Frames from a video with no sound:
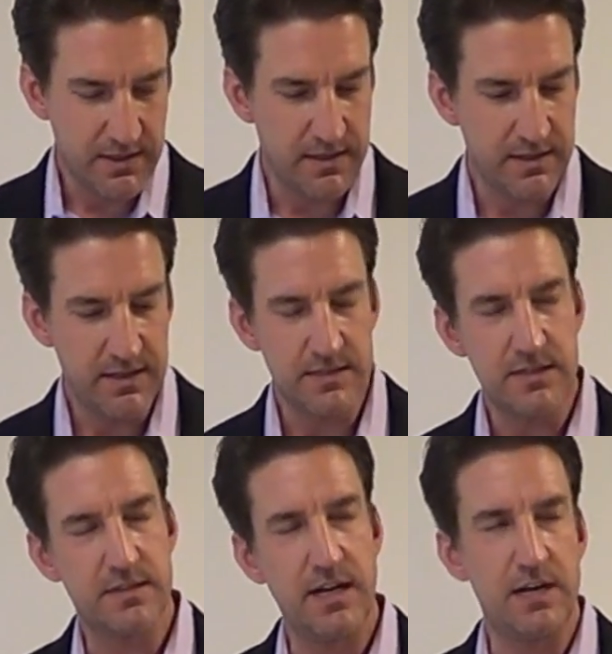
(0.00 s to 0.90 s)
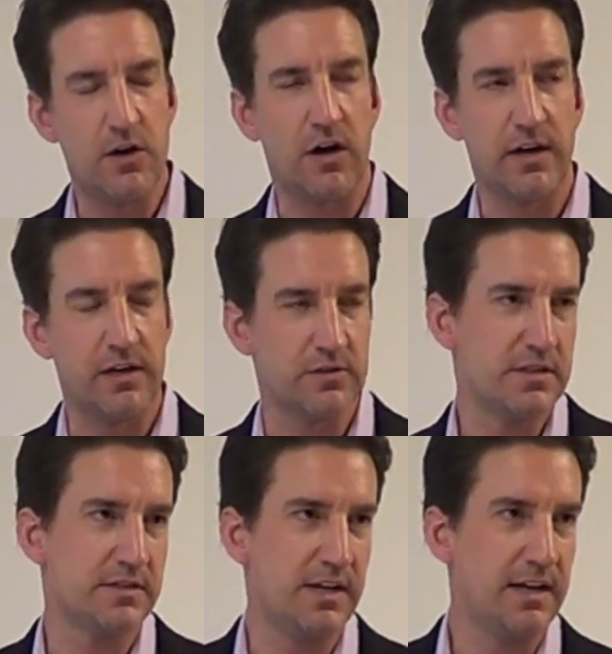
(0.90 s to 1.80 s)
Is this knee naughty or is
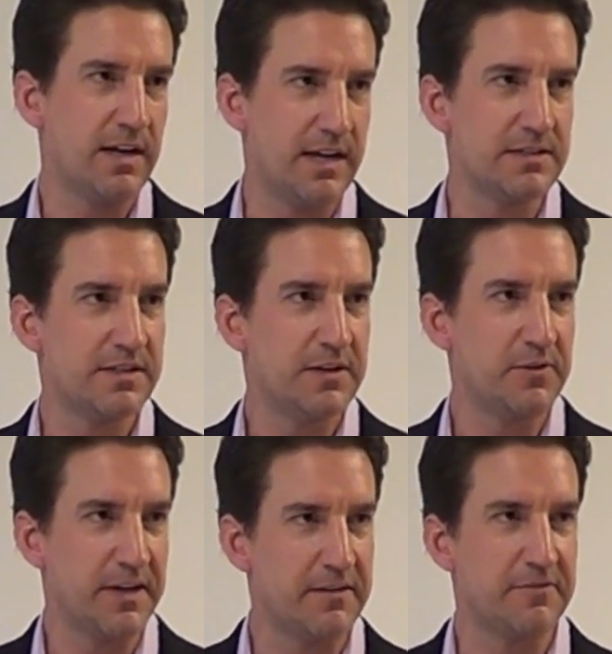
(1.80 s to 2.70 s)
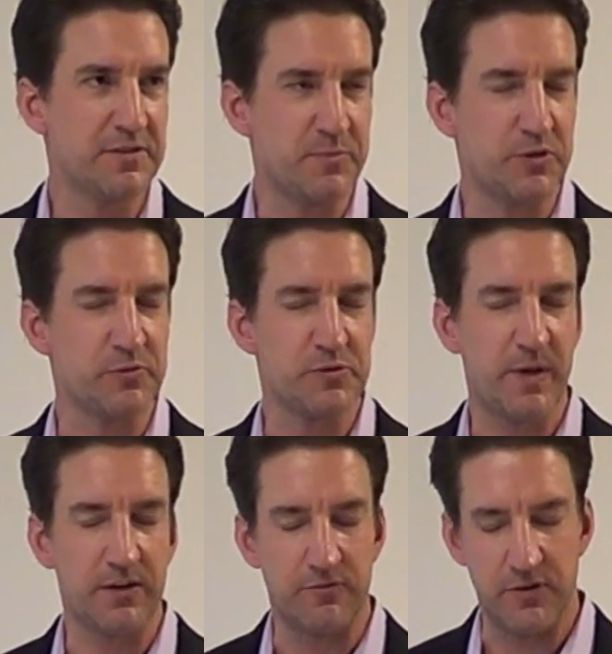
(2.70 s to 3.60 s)
this knee nice? They don't have as much
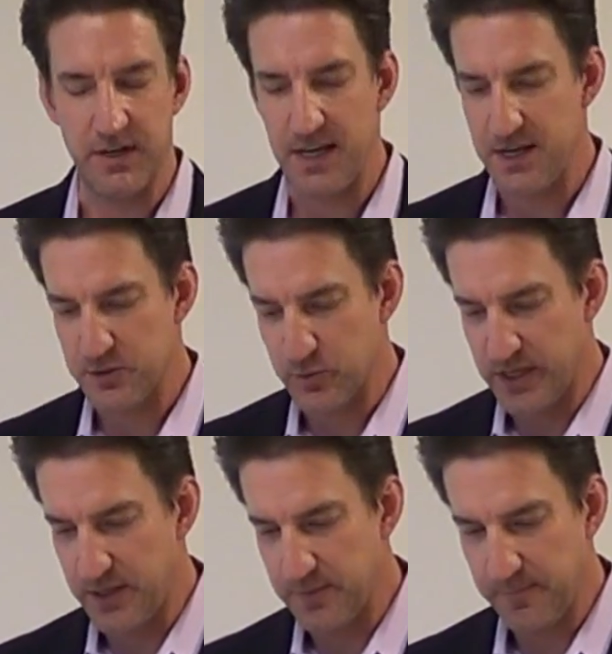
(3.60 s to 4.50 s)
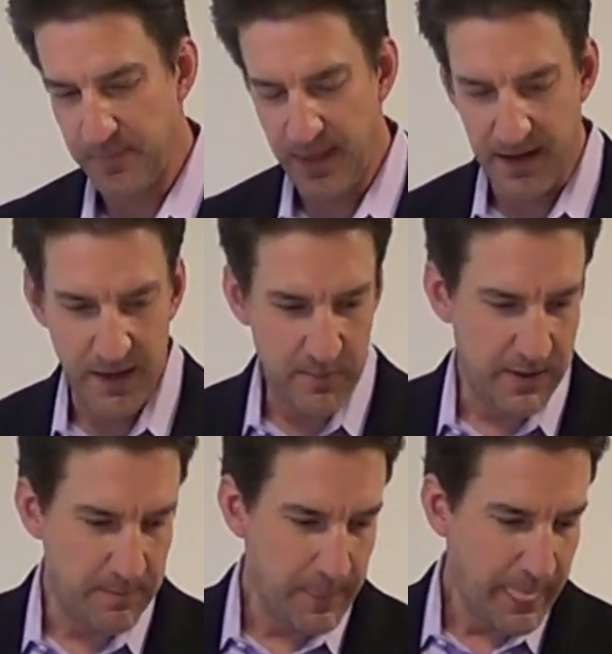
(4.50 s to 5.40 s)
respect for the knee as we do.
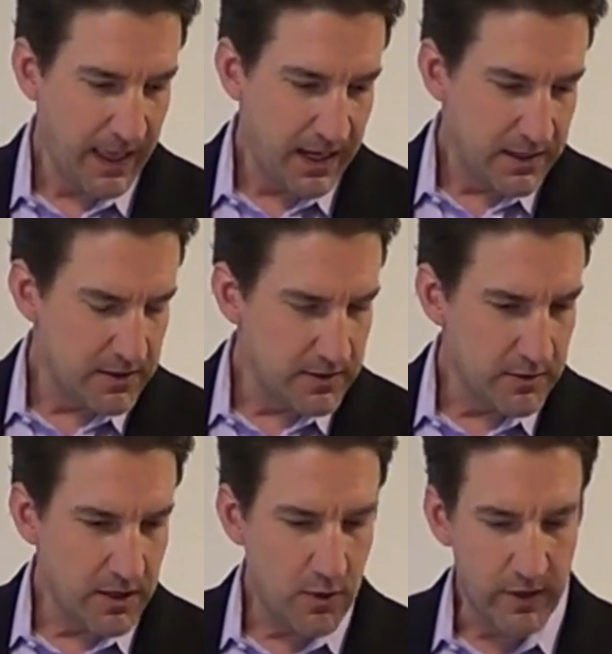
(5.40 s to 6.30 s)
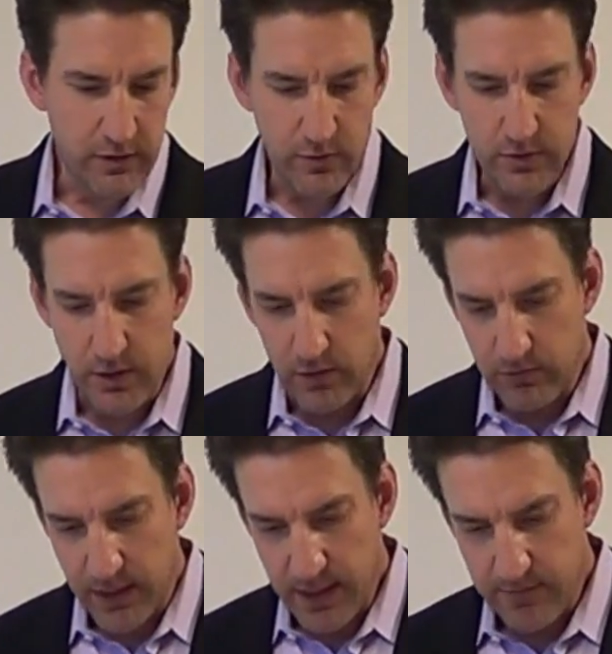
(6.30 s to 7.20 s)
But so going through the whole
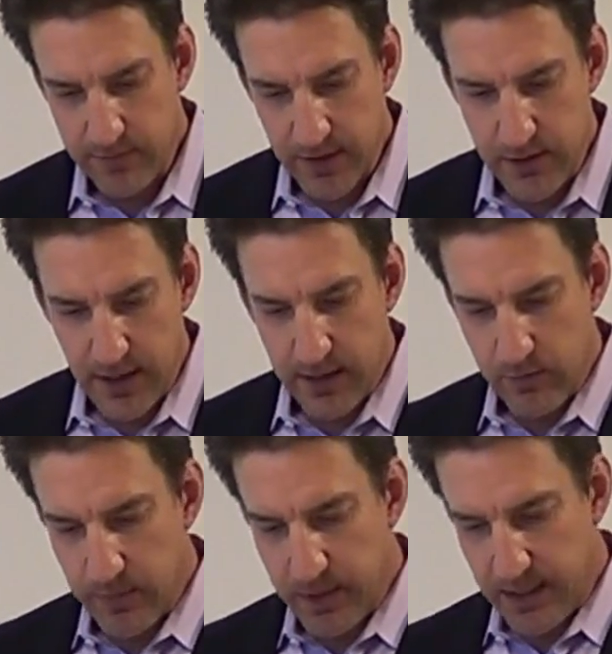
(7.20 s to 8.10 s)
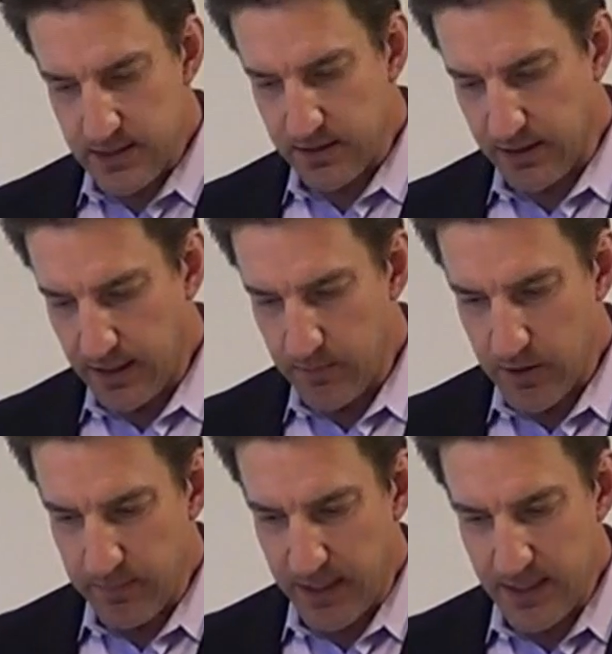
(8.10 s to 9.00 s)
recovery, trying to replace the
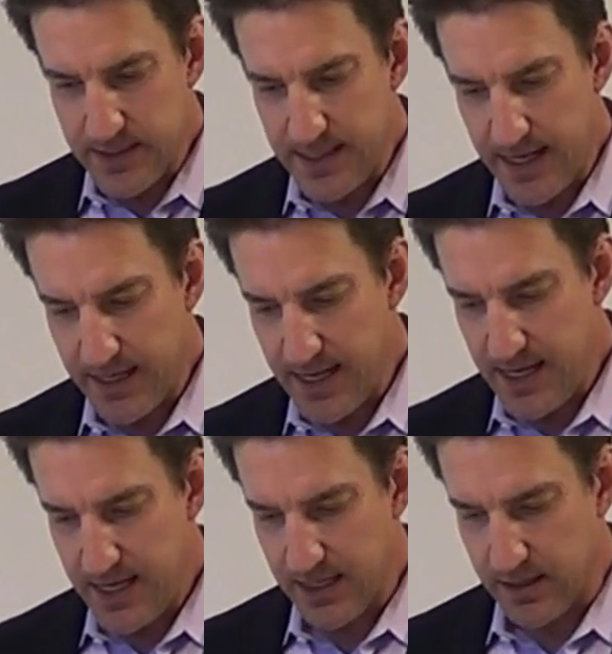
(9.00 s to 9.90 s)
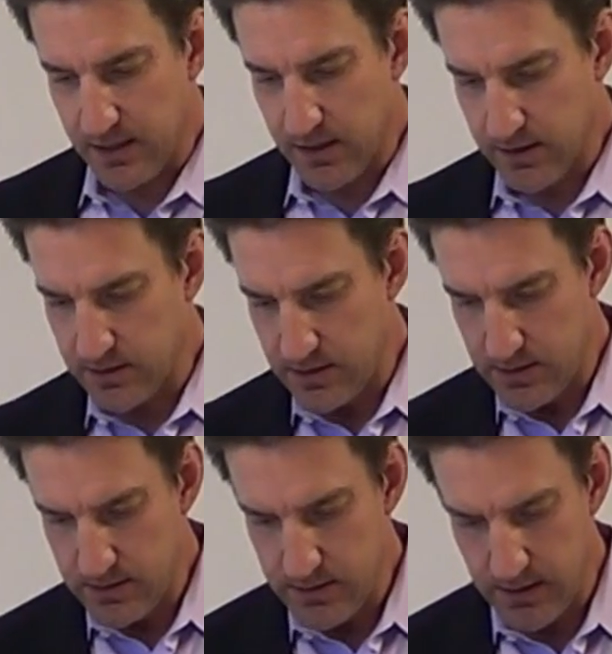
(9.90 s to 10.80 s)
ligament because that knee in a dog's,
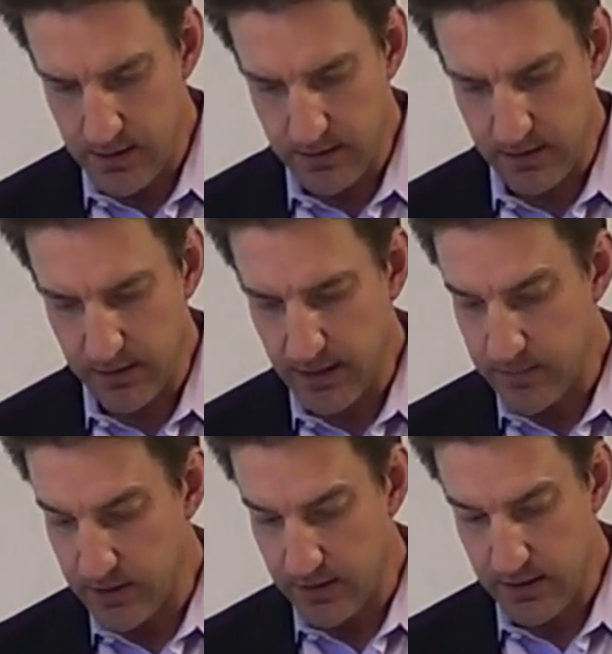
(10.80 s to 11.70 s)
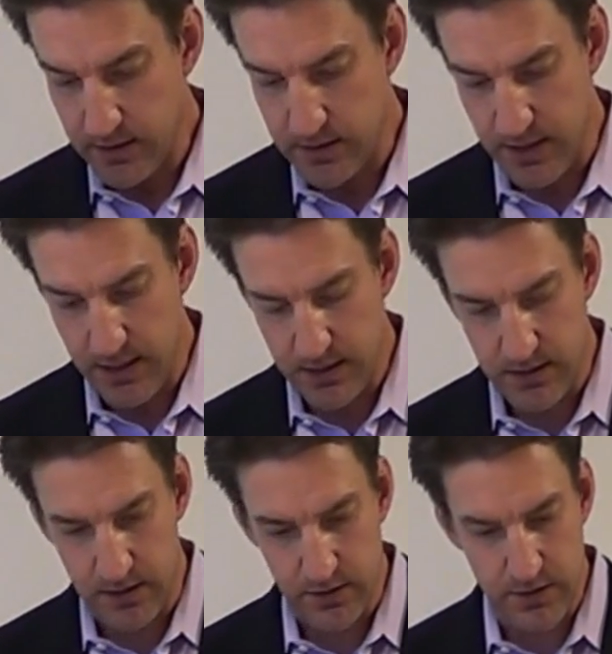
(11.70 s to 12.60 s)
the ligament in a dog's knee is
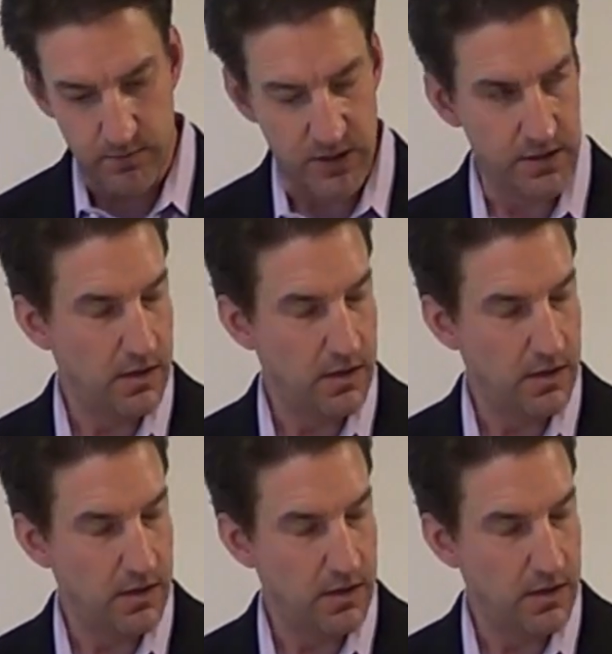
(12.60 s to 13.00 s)
under so much